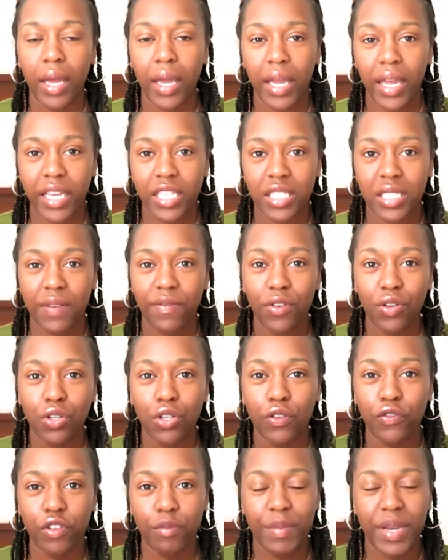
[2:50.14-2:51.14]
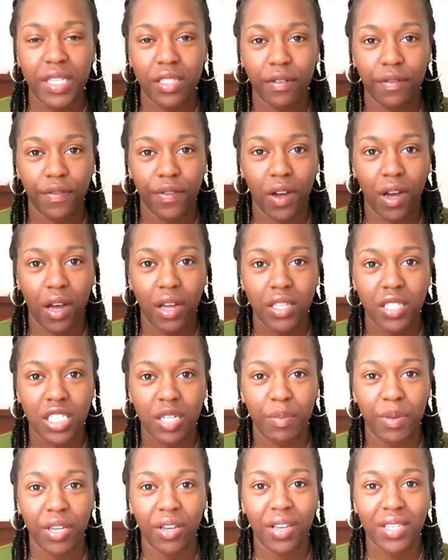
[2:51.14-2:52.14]
it's difficult for me to
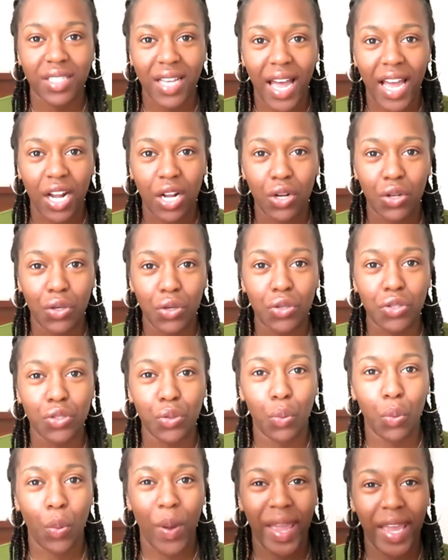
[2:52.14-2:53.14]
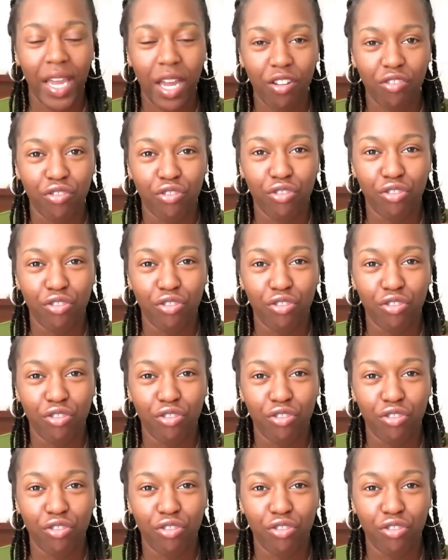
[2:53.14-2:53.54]
fast because I lose weight